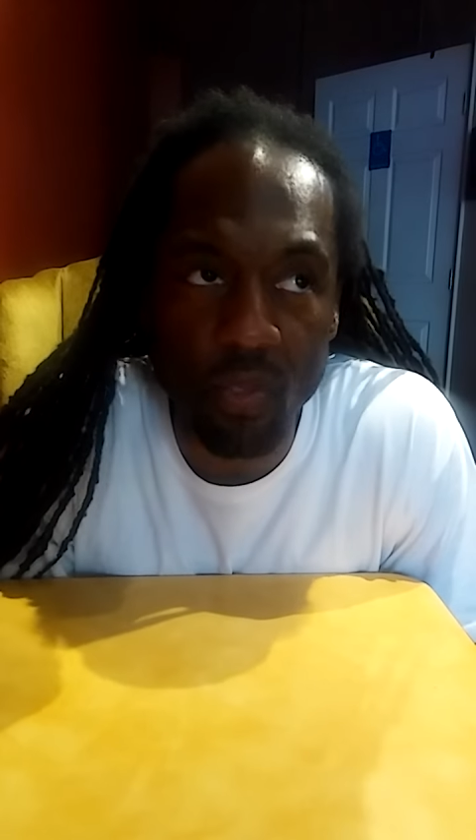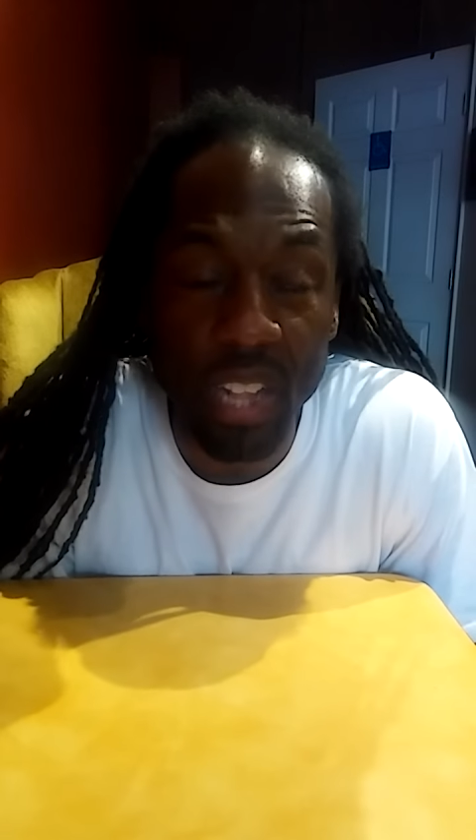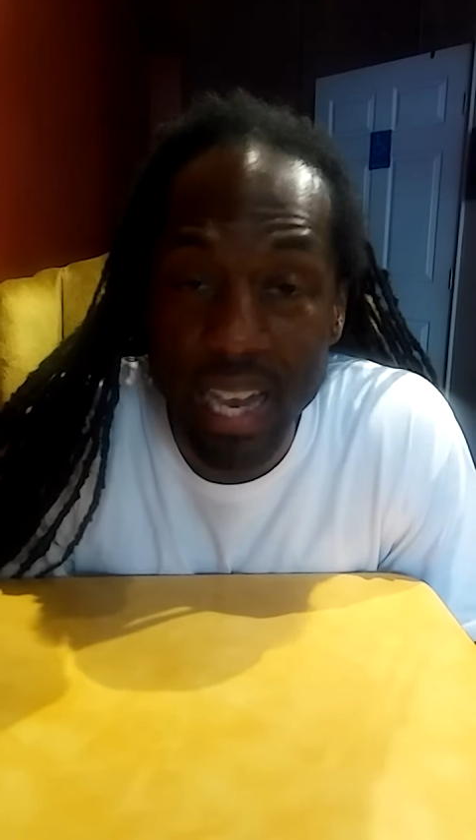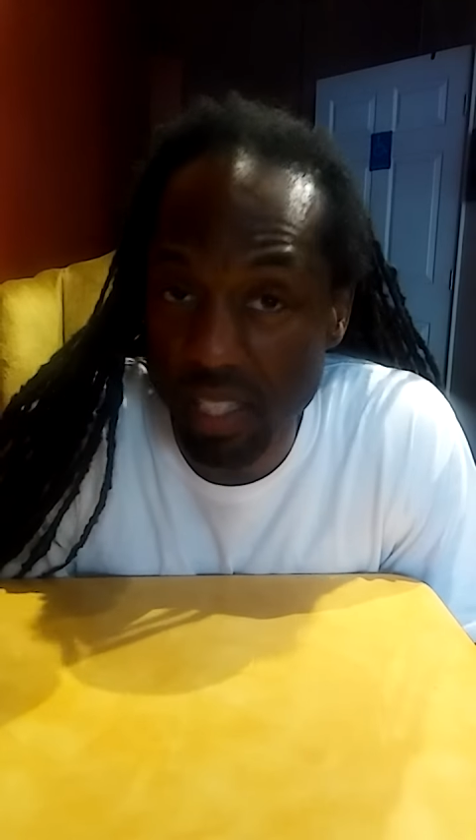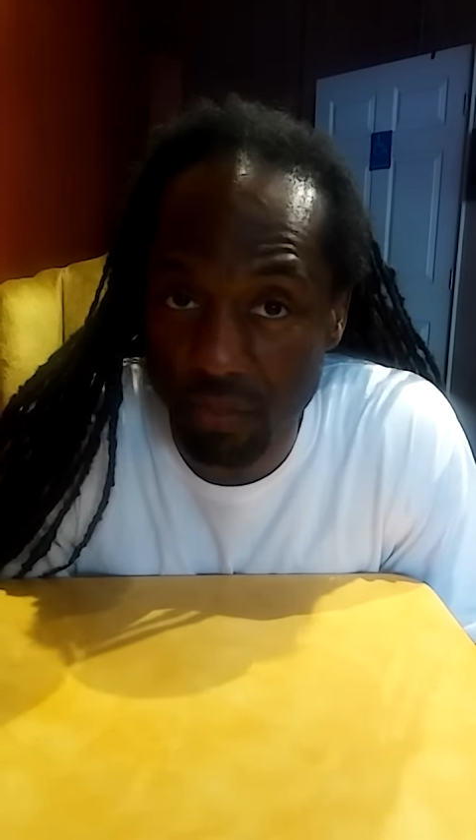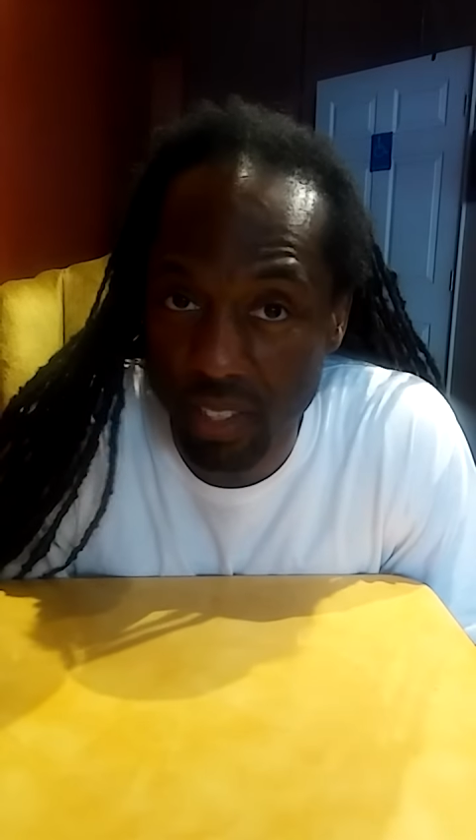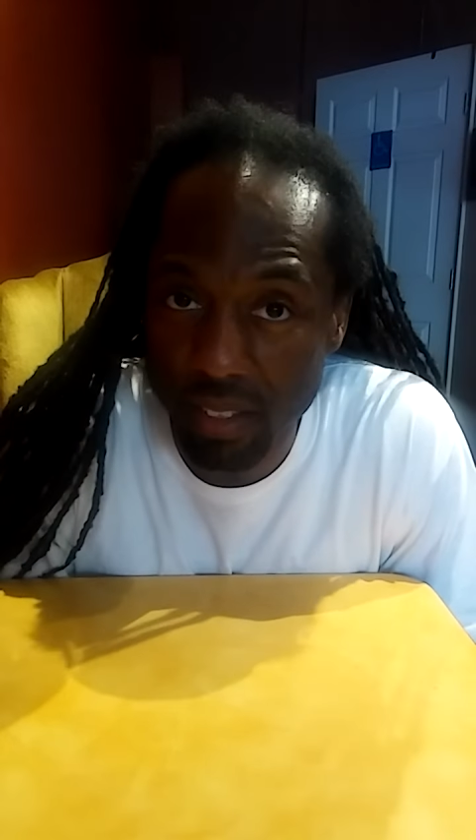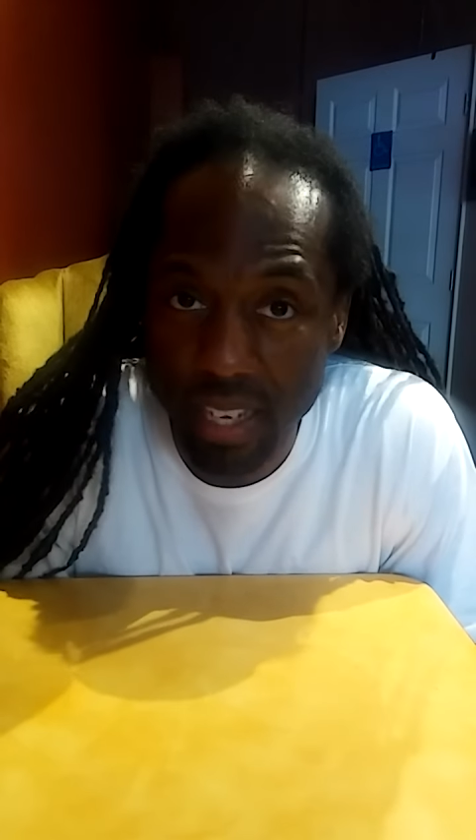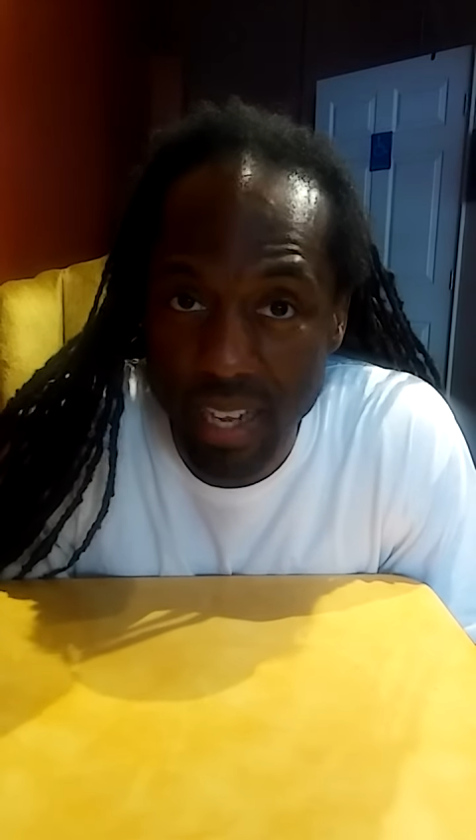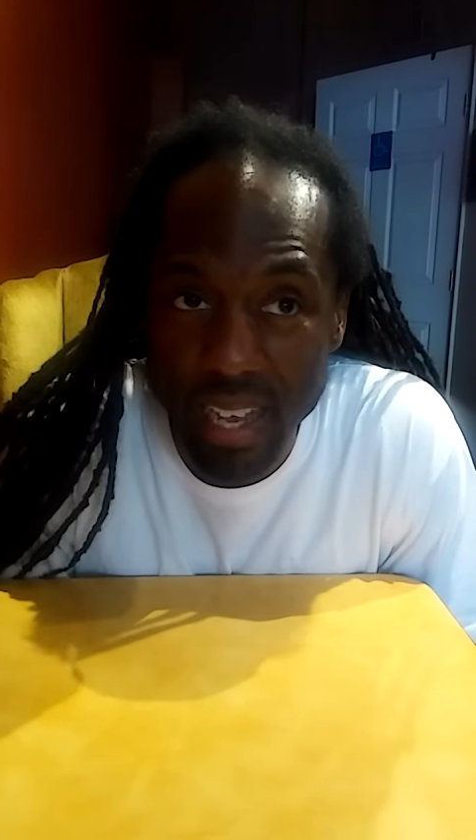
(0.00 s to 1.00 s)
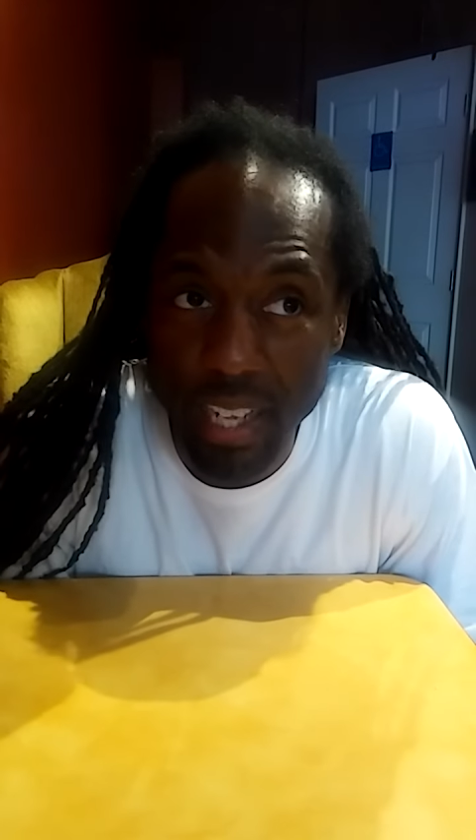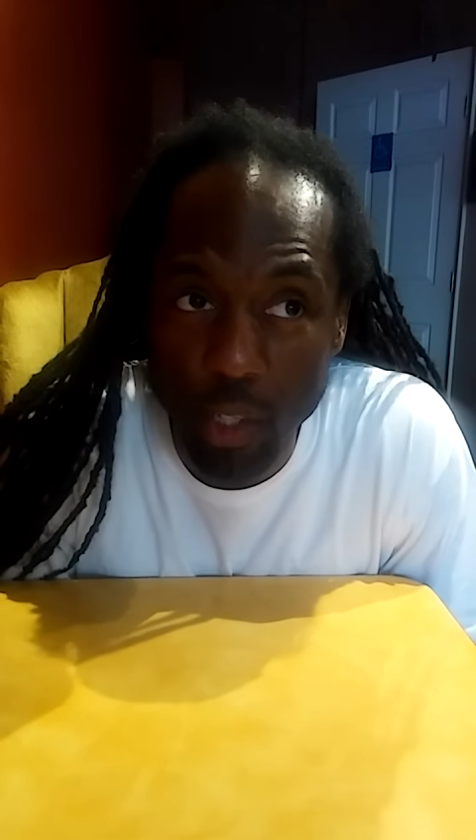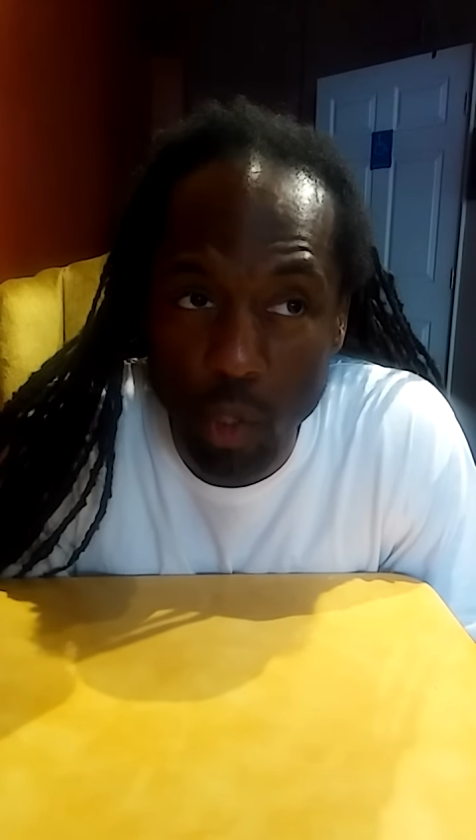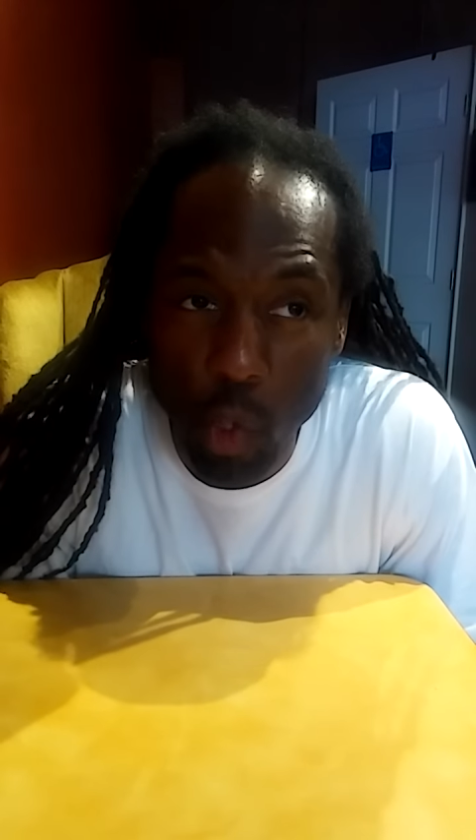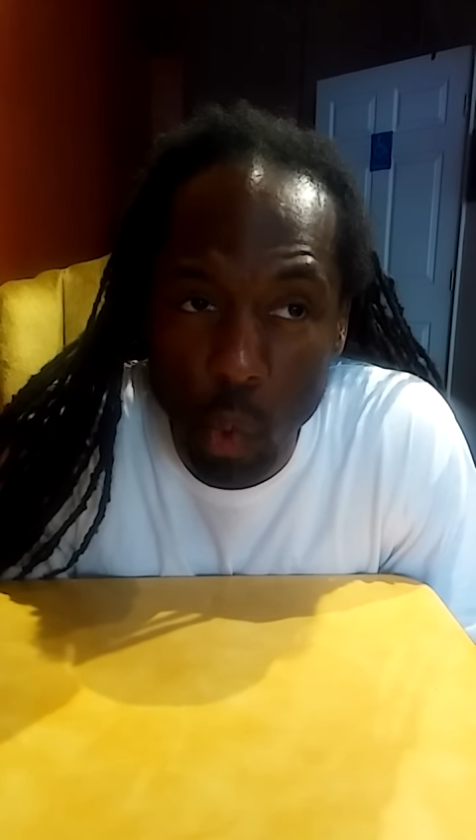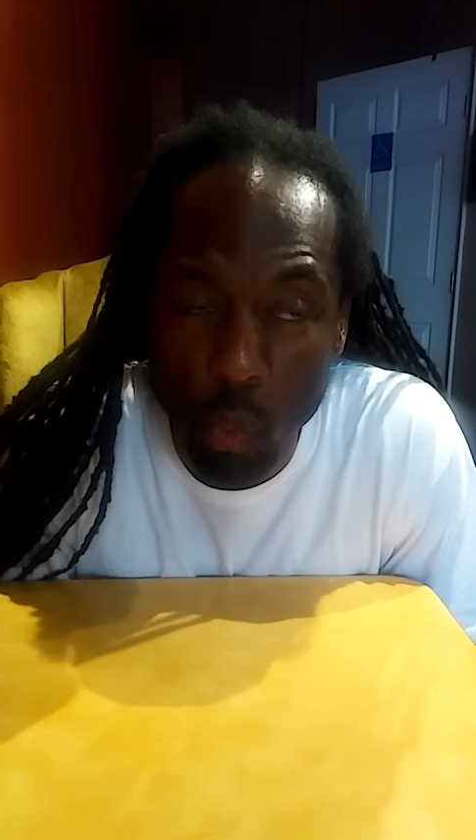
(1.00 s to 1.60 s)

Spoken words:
philosophy, and I had no